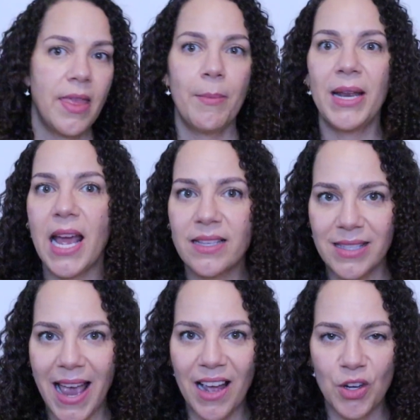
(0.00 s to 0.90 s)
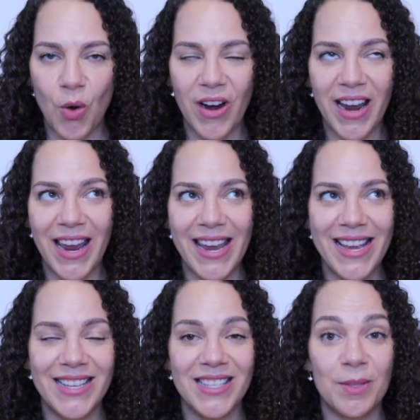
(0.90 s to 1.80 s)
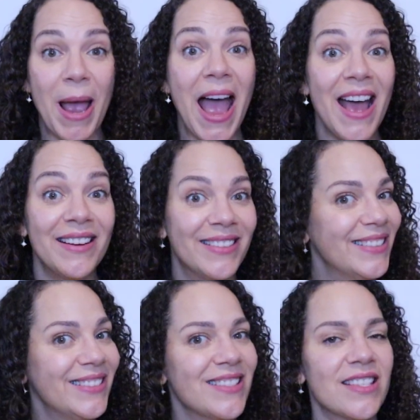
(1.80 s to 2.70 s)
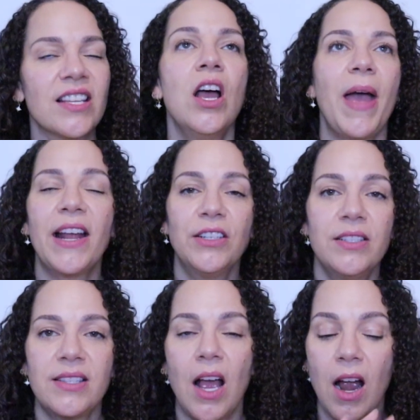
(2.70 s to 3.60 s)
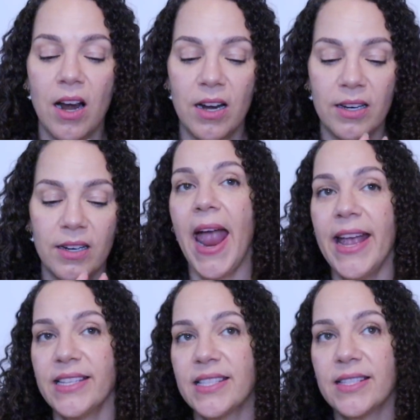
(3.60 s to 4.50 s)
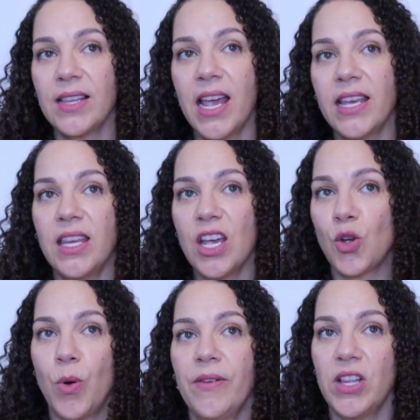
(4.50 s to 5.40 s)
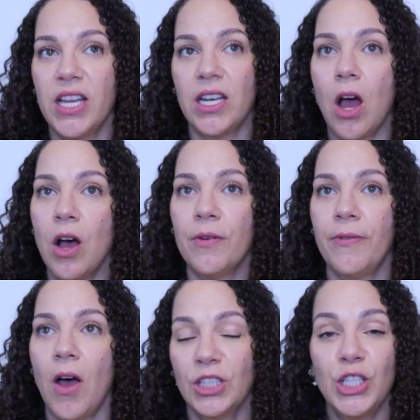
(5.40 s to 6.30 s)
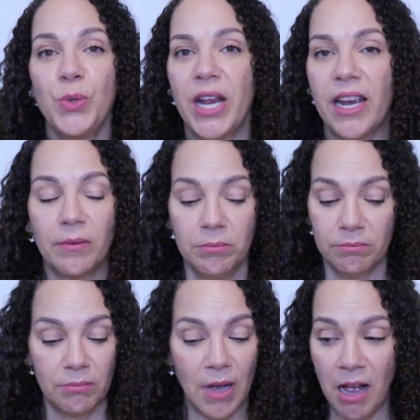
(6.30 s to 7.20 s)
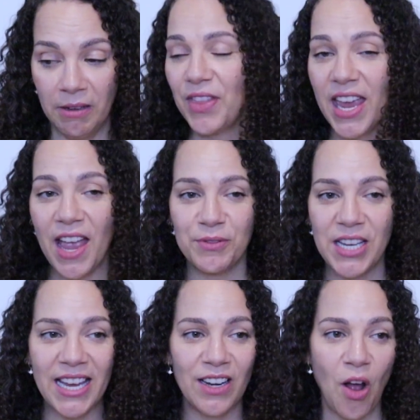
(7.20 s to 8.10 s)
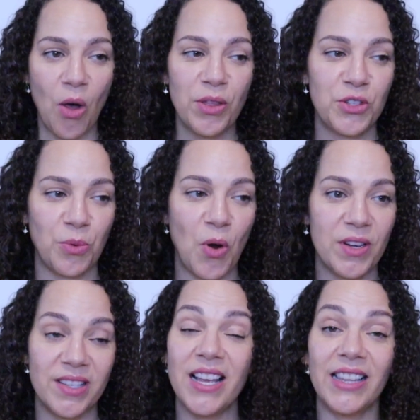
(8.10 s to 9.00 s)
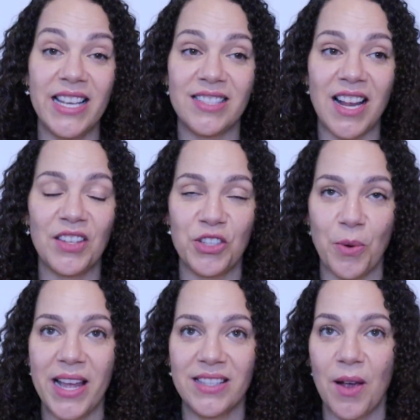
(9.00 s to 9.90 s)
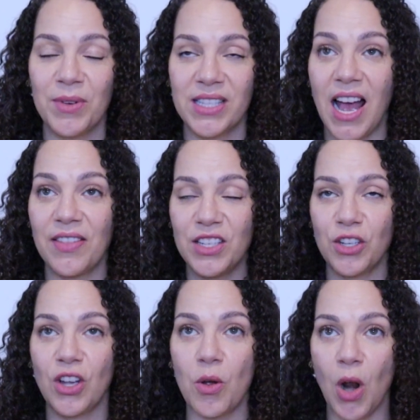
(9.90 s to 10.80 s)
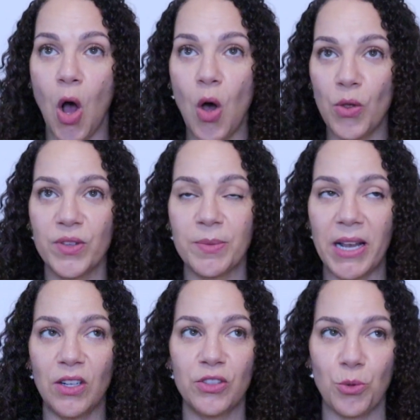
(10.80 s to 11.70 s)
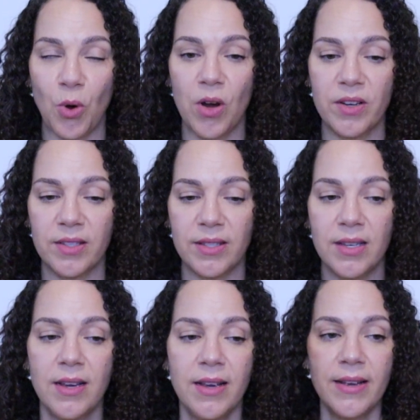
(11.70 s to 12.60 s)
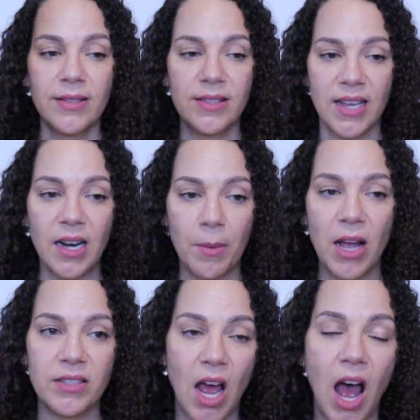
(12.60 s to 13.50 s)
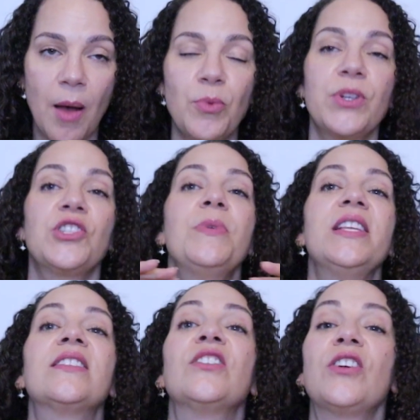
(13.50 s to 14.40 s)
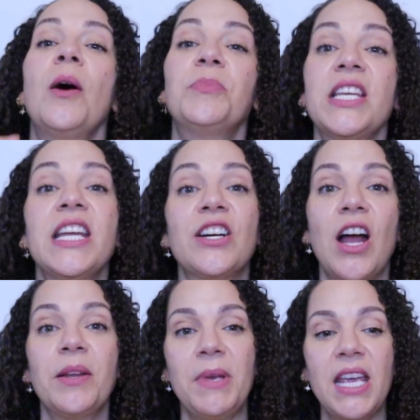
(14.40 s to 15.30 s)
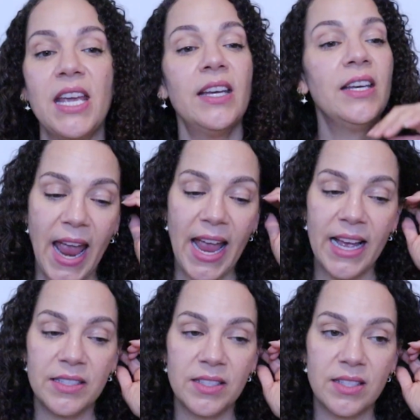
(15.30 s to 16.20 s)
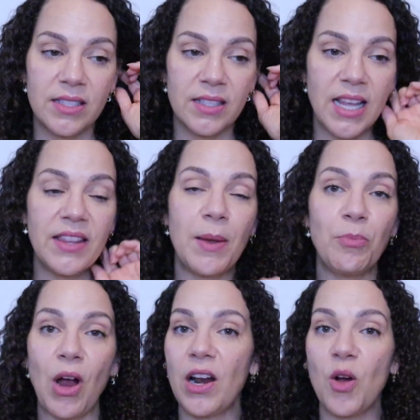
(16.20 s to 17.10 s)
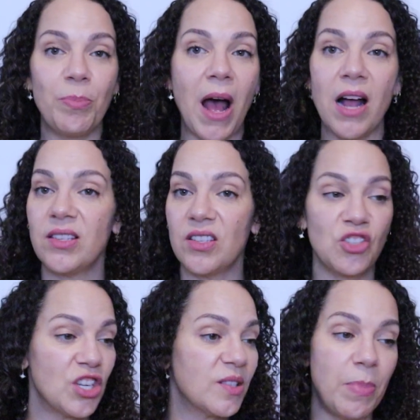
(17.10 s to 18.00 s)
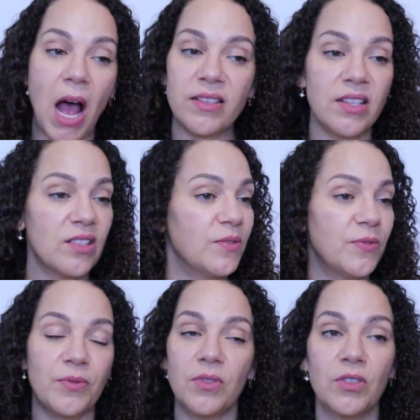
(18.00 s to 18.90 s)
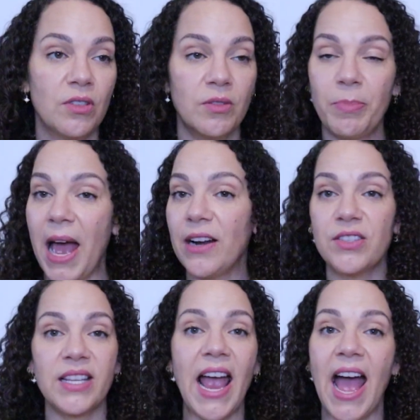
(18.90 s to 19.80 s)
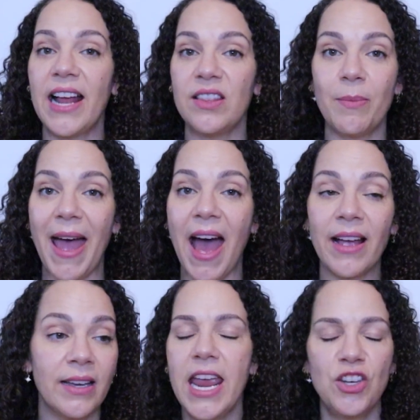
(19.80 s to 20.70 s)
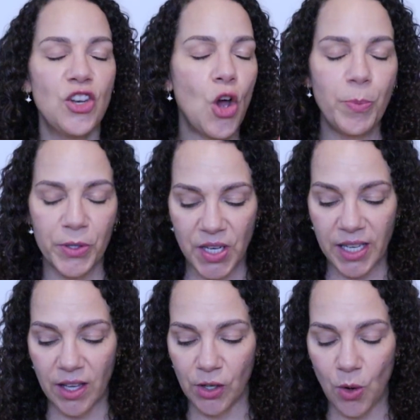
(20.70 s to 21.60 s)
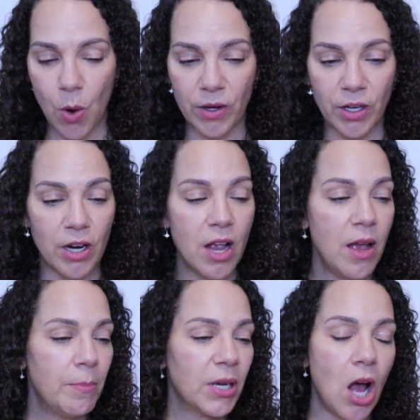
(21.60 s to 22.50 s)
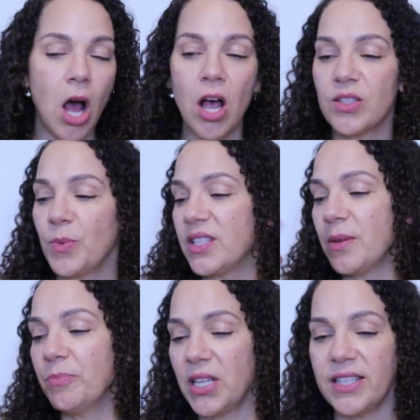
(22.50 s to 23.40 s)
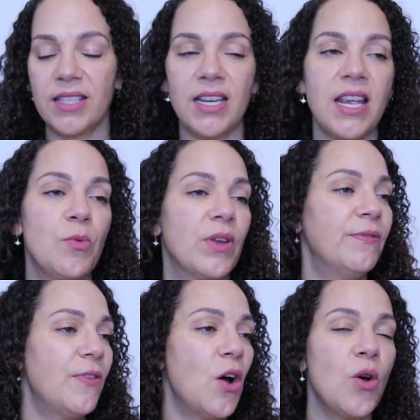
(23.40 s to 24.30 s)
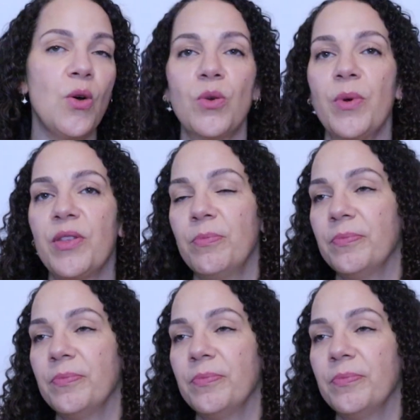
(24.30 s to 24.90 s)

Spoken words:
And then my next category is patterns. Patterns are, it's like the equivalent of looting. They have taken all the drawers, at least at the Joanns I was at. They took out all those metal drawers, set them on top, which means they're up to here on me. And then they brought out boxes, just boxes of patterns they had in the back in no particular order. McCall's with Simplicity, with Vogue, with